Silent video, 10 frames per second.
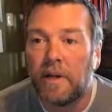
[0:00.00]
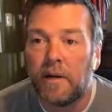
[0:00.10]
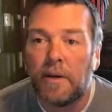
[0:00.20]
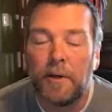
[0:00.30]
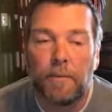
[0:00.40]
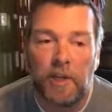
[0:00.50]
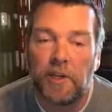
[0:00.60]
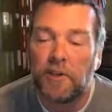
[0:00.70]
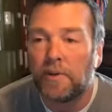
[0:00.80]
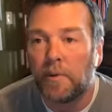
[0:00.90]
not
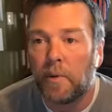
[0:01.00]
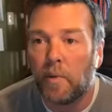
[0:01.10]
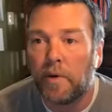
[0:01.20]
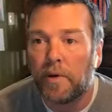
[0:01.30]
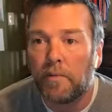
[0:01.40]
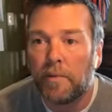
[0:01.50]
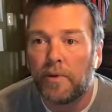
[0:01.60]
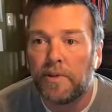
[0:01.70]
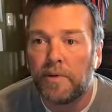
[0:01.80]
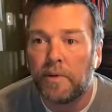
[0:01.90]
making sure to reward your
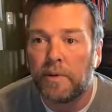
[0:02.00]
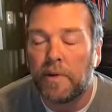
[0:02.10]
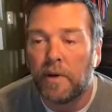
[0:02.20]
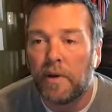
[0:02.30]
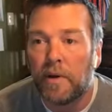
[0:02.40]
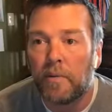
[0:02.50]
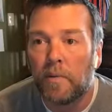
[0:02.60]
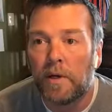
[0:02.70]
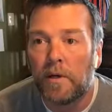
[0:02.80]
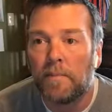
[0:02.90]
employees who are doing all the hard
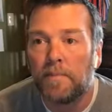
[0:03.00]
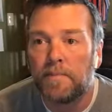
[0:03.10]
work.